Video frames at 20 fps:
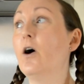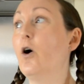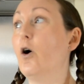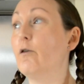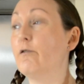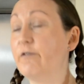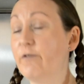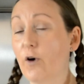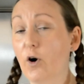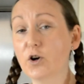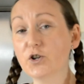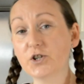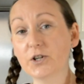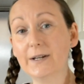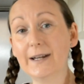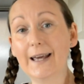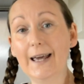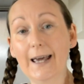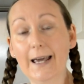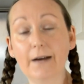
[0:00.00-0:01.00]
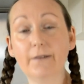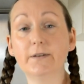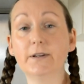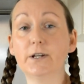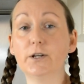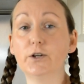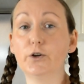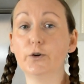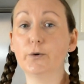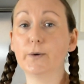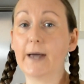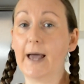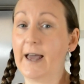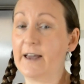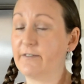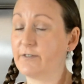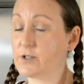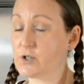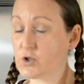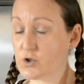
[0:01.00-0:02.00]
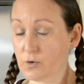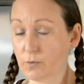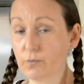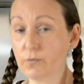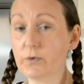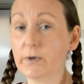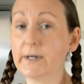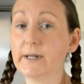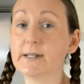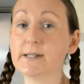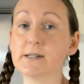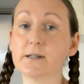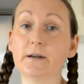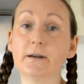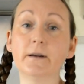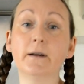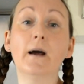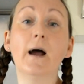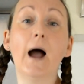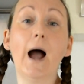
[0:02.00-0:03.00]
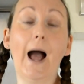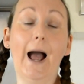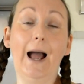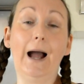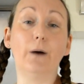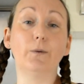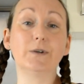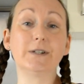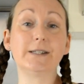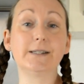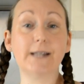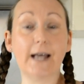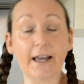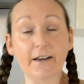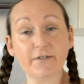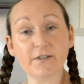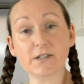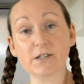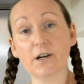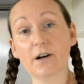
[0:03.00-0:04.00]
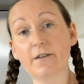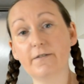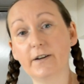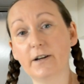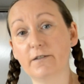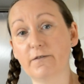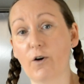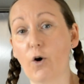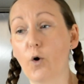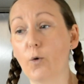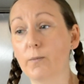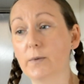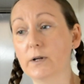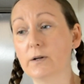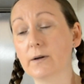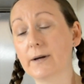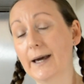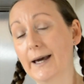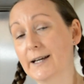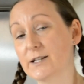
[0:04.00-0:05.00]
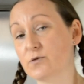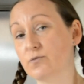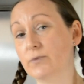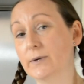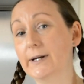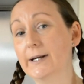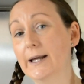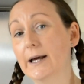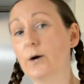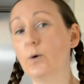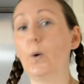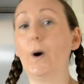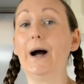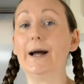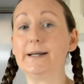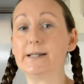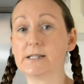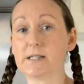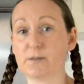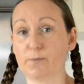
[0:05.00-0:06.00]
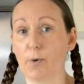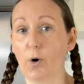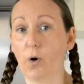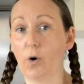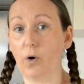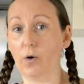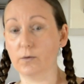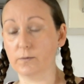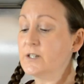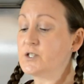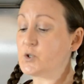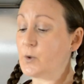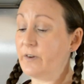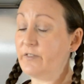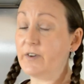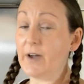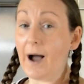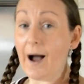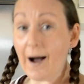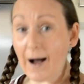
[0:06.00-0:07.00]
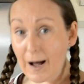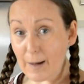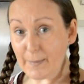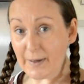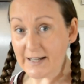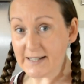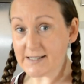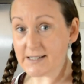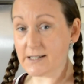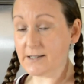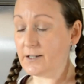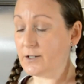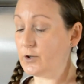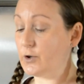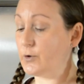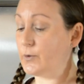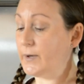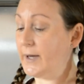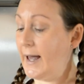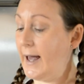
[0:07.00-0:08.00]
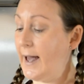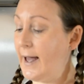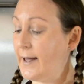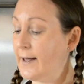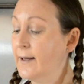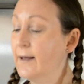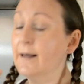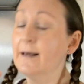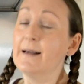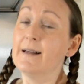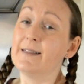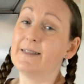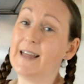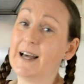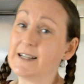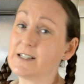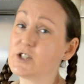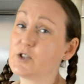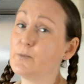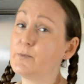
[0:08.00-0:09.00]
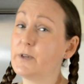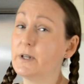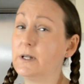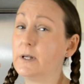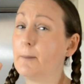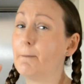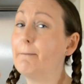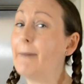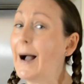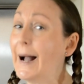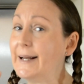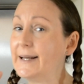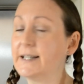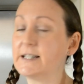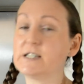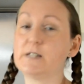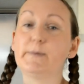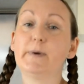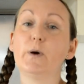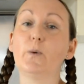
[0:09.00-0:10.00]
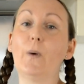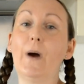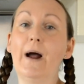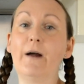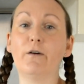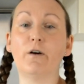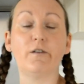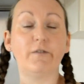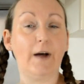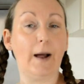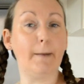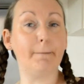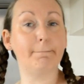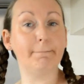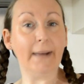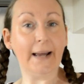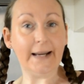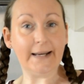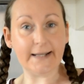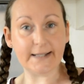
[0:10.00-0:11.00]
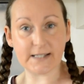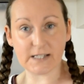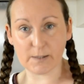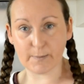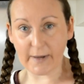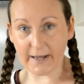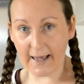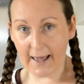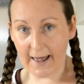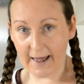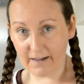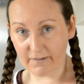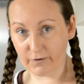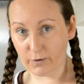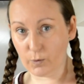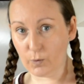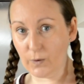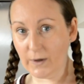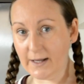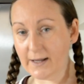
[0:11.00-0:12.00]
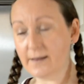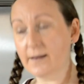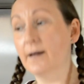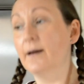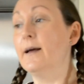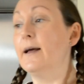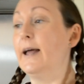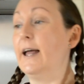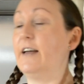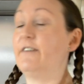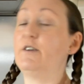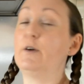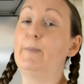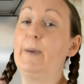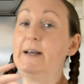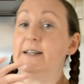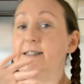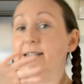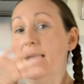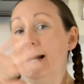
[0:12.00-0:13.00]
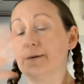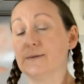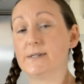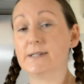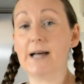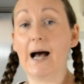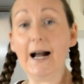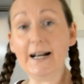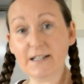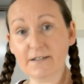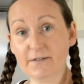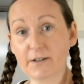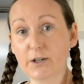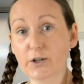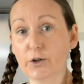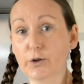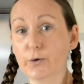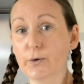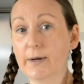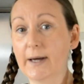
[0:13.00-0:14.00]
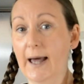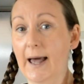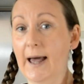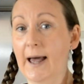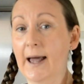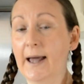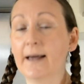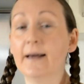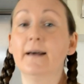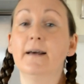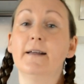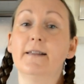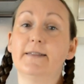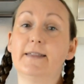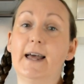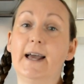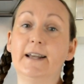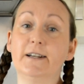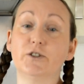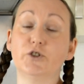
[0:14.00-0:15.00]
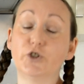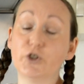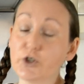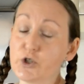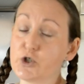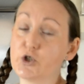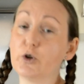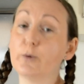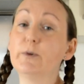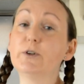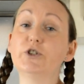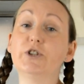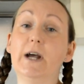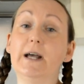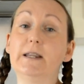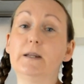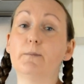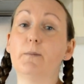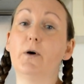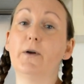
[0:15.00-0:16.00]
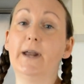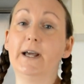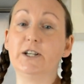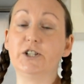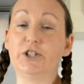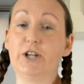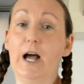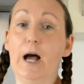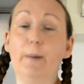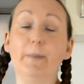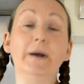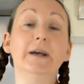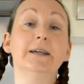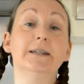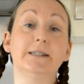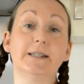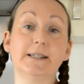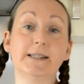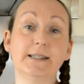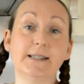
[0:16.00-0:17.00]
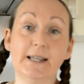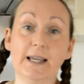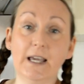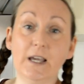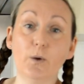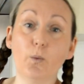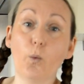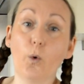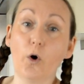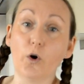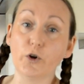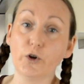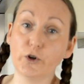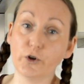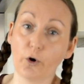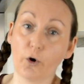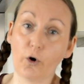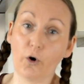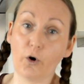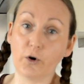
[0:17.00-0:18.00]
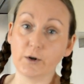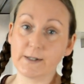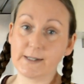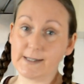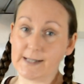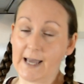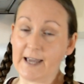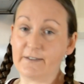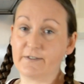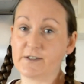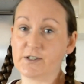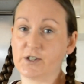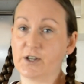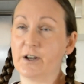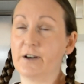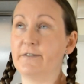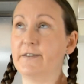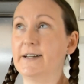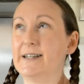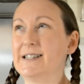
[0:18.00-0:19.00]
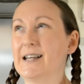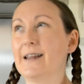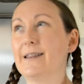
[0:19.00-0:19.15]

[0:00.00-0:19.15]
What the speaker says: Unfortunately here in the UK, for some reason, our safe serving of oat milk is really quite small. So if you are based in the UK, that's something you might need to be aware of and may need to be careful with. If you're based outside of the UK, then just double check the Monash app to see what your safe serving is.